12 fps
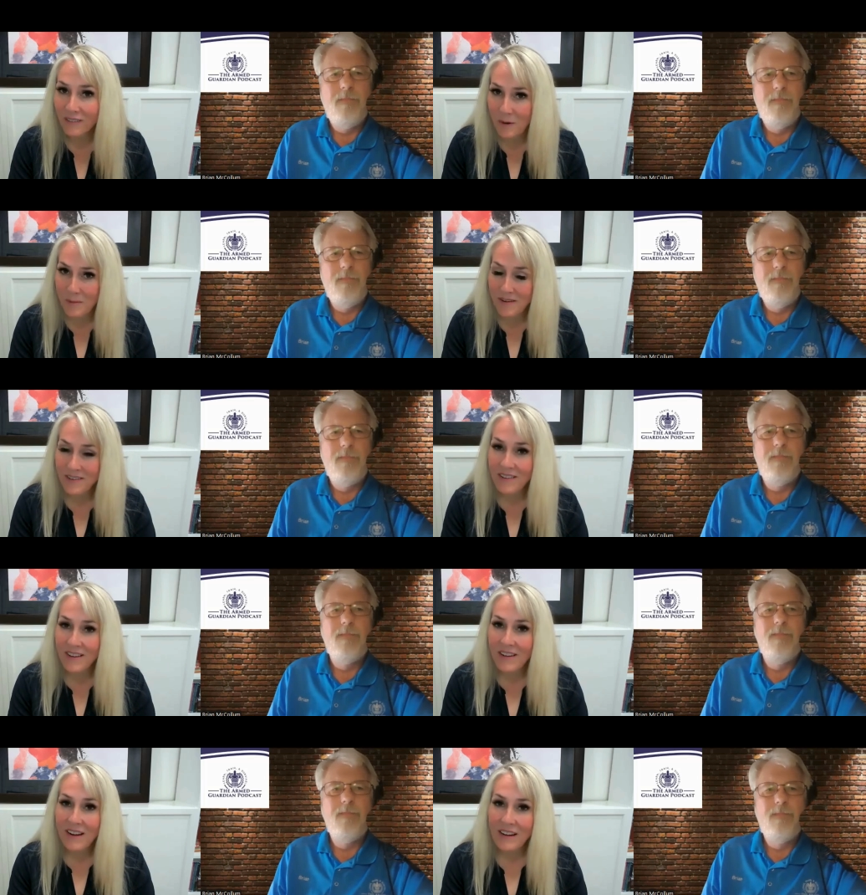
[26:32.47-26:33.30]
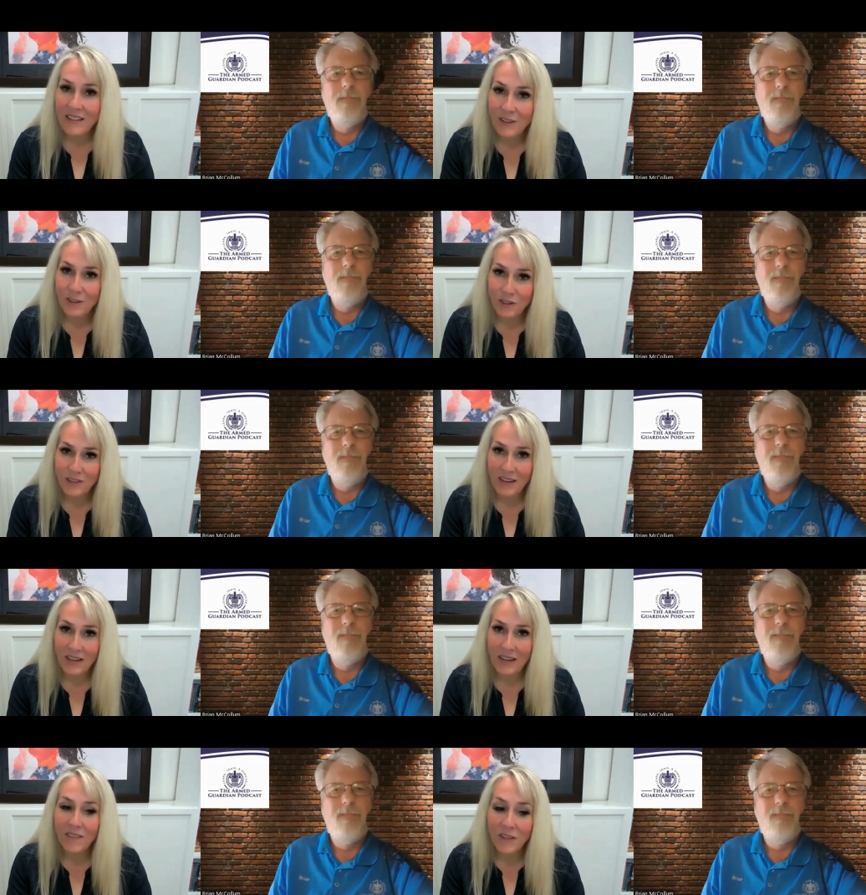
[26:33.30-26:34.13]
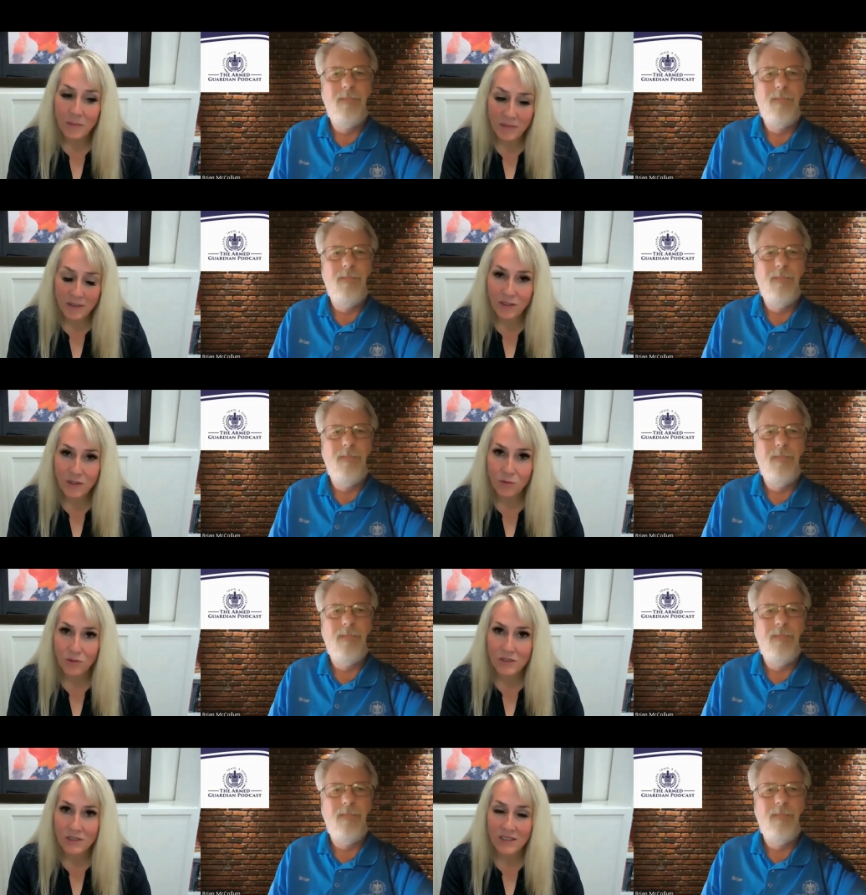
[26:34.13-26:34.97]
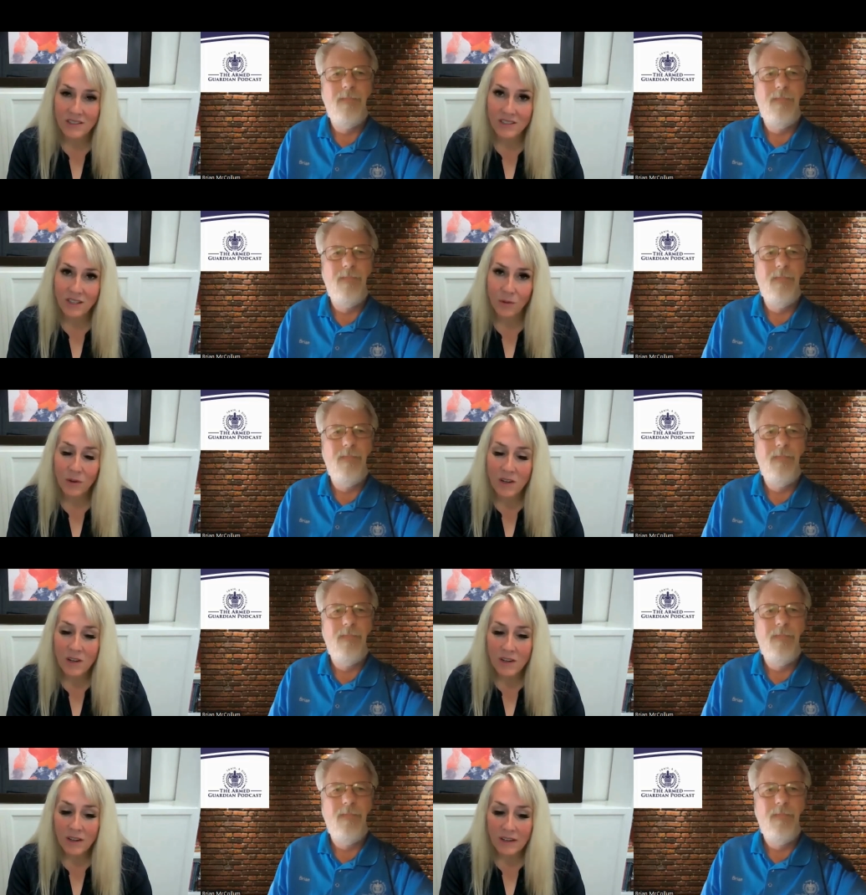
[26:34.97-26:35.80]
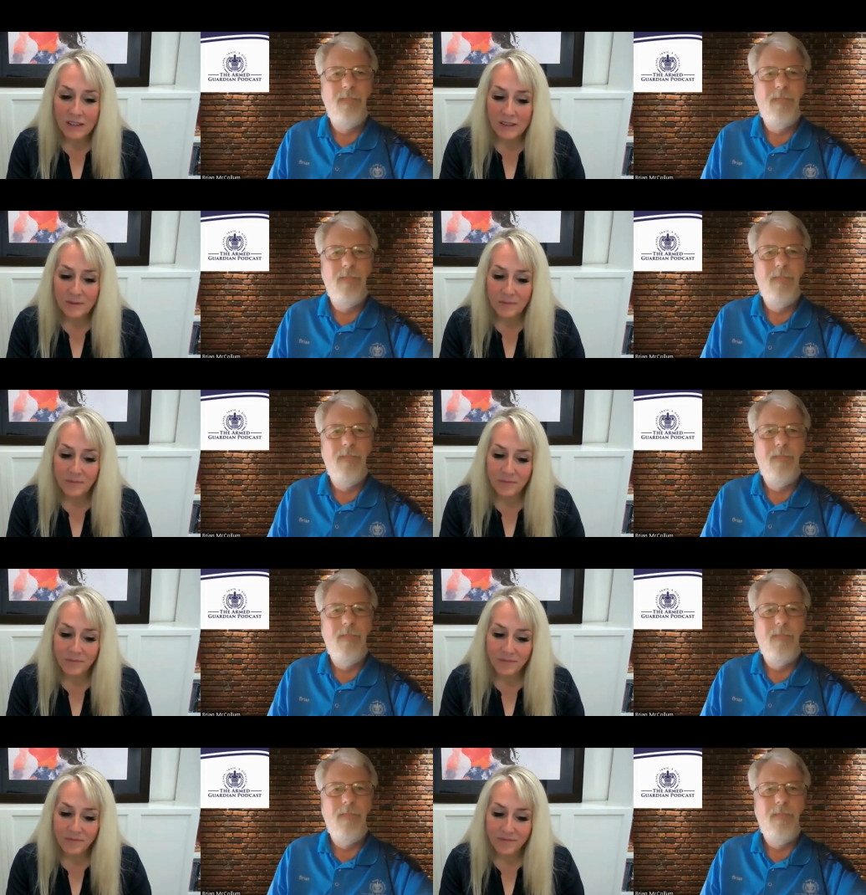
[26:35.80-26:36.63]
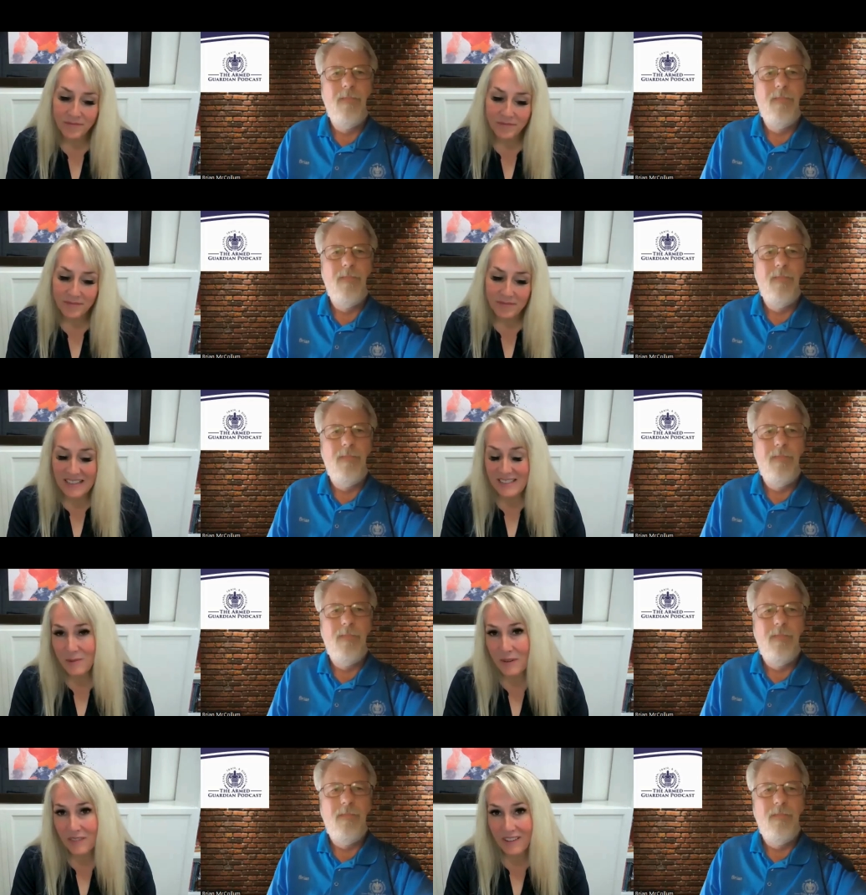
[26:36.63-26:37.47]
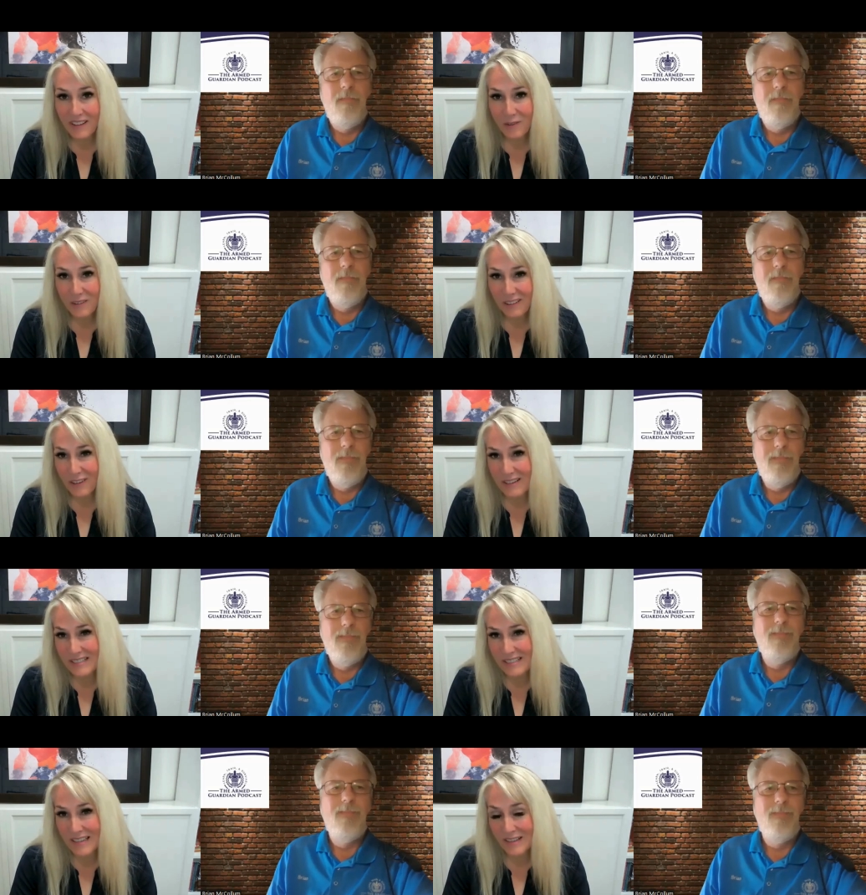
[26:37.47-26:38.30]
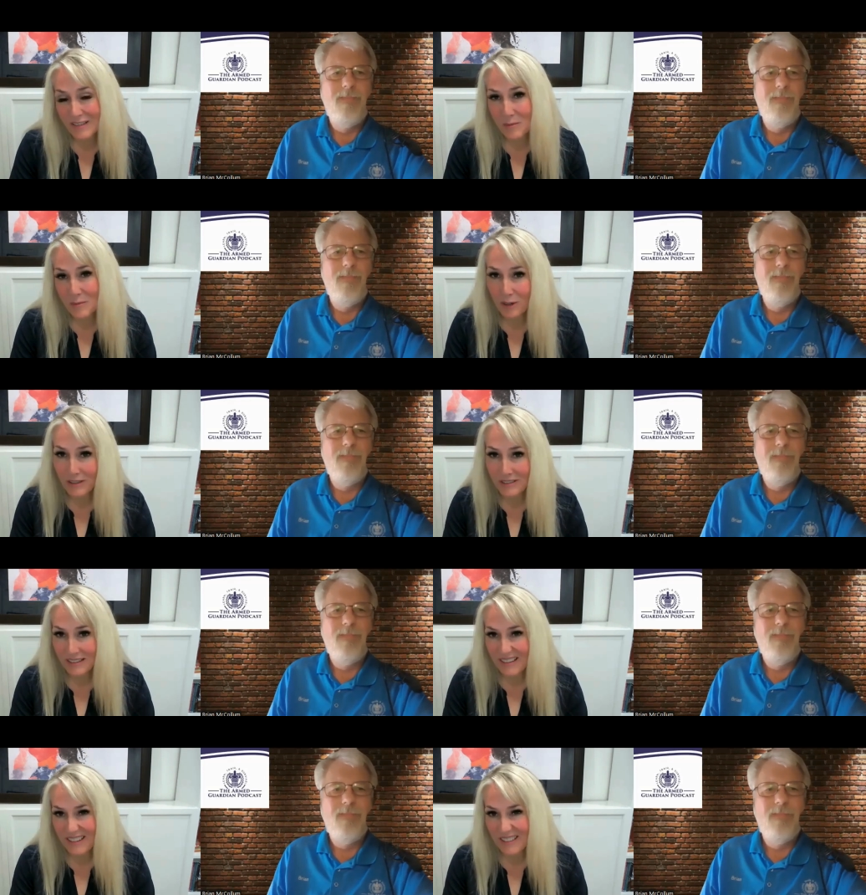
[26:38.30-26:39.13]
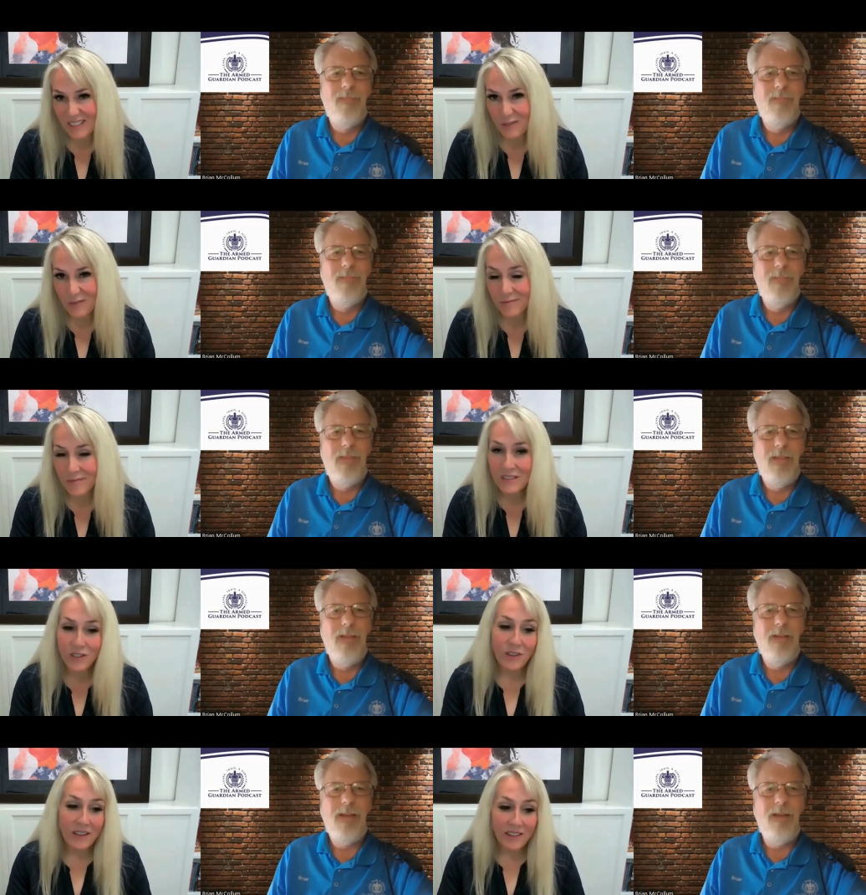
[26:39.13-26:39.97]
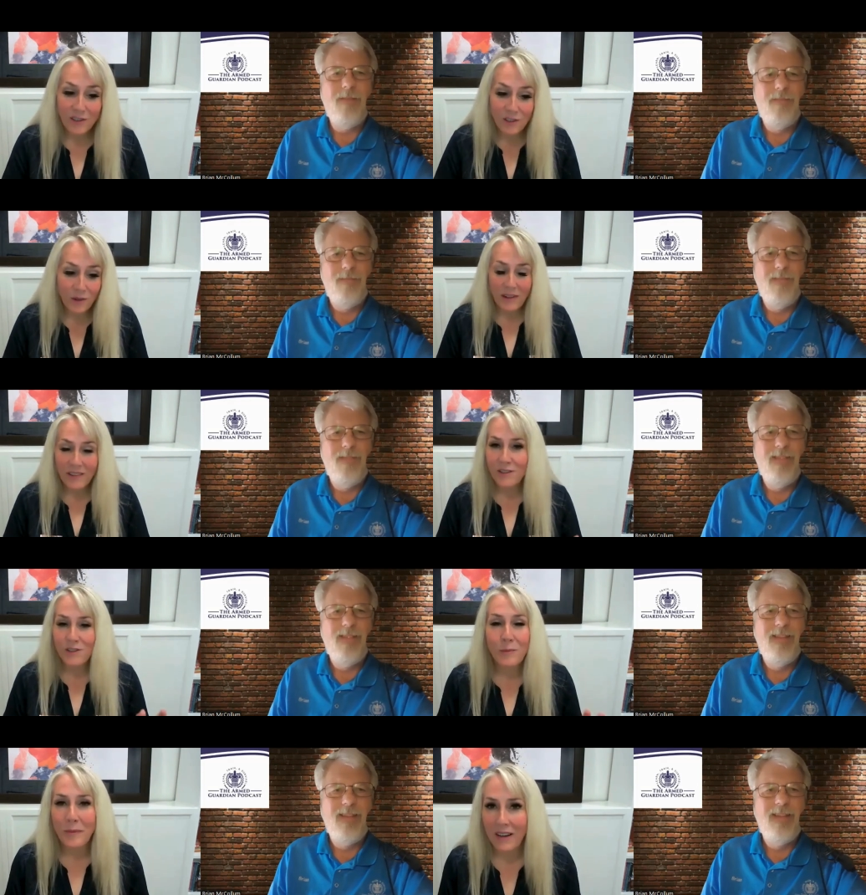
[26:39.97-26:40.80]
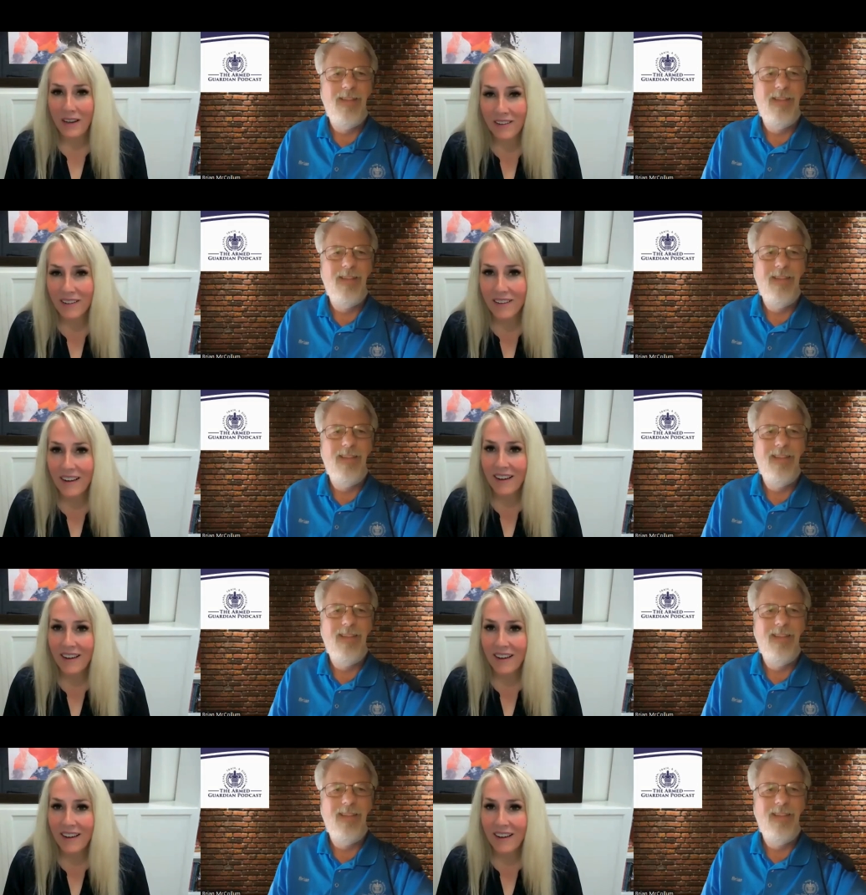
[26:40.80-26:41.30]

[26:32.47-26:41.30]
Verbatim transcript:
Speaker 1: women in their journey, give them the tools. And so, um, yeah, so we have a lot of really great discounts and perks like that too. So there's all, there's so many.